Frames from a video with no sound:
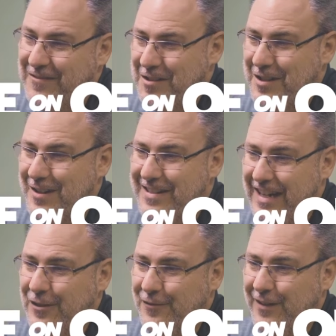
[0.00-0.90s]
is my
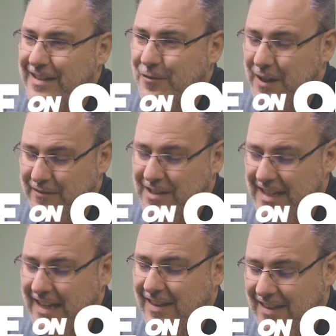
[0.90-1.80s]
co-host, Candy
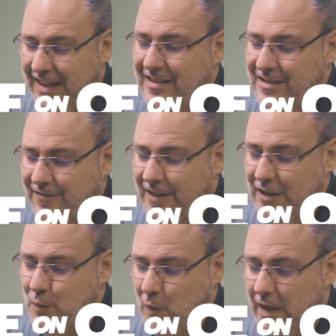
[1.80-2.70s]
McAnulty, and welcome
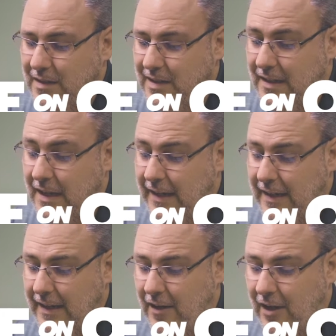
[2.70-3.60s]
to One-on-One with